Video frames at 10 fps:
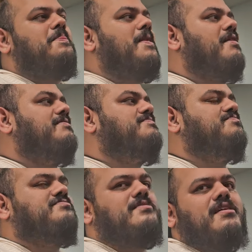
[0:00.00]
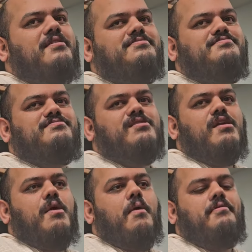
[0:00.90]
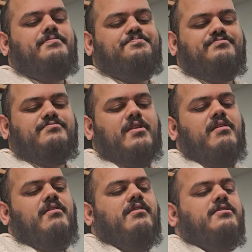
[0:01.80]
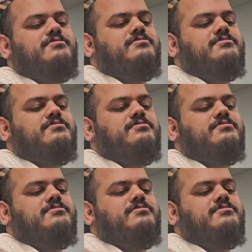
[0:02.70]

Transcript: Neil and I ate a whole candy bar, a piece of that